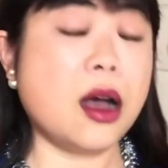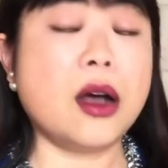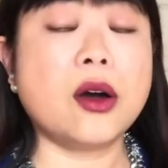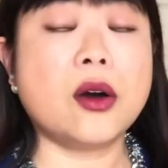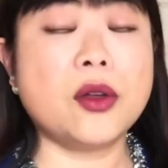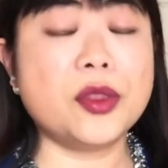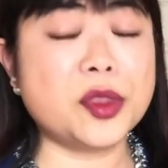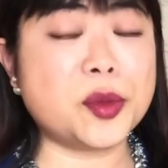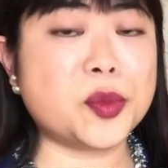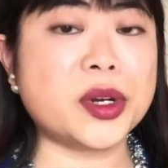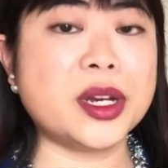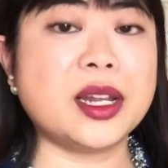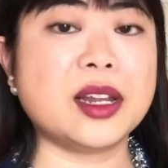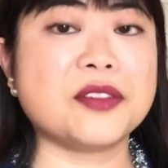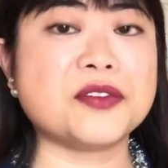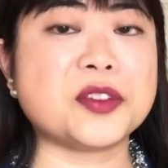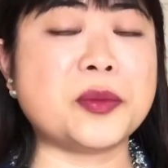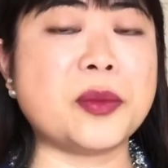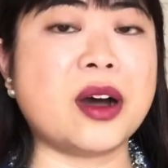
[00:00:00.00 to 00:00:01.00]
on the
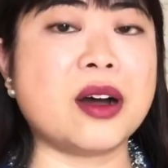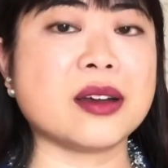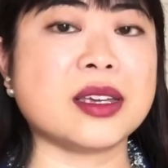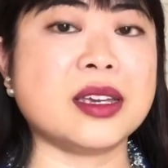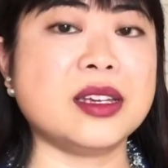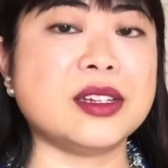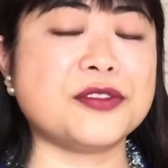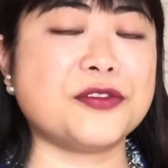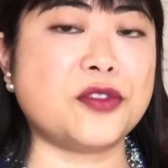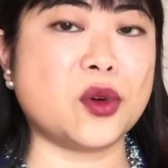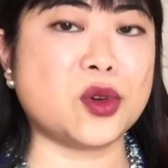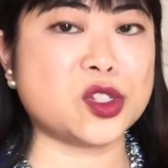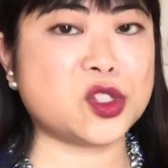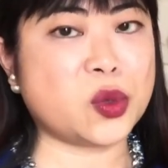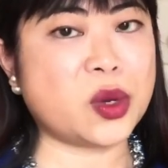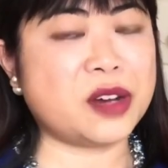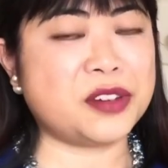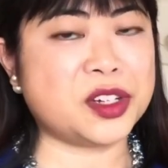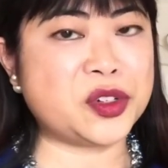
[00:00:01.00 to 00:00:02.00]
pre-loved market for
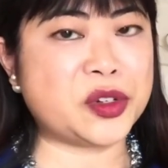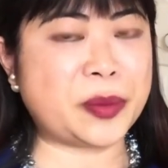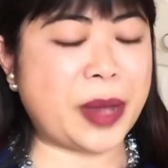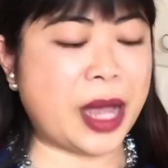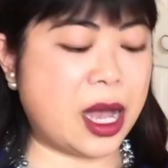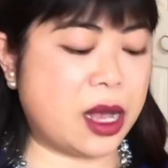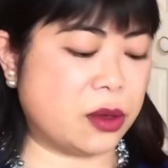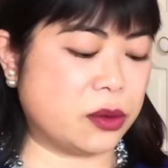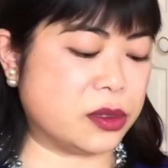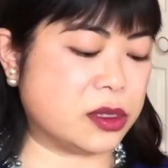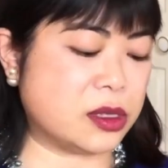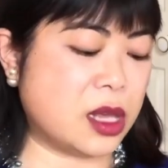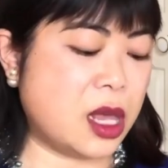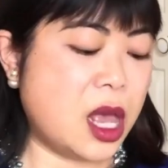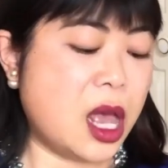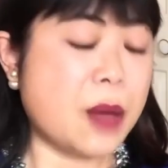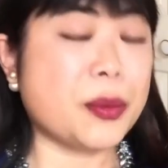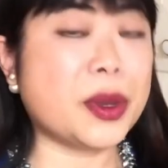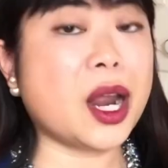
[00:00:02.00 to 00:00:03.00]
£1,200.
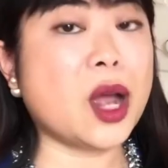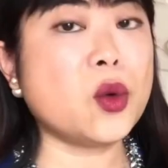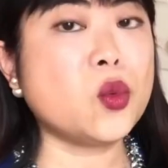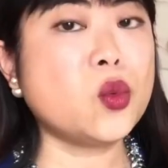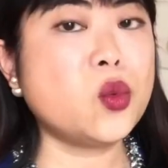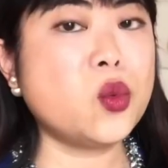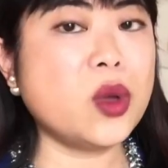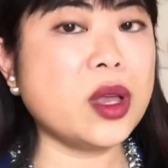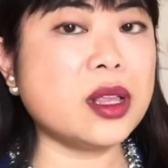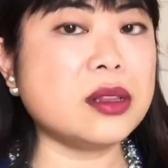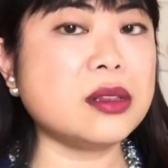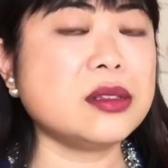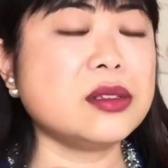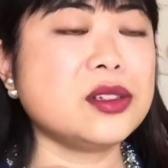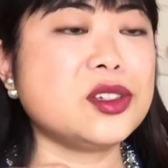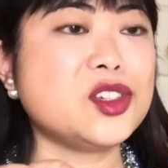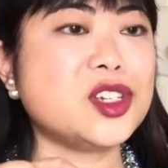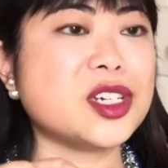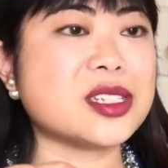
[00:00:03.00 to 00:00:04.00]
But I will
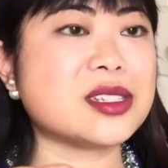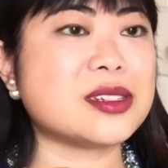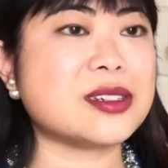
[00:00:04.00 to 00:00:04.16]
just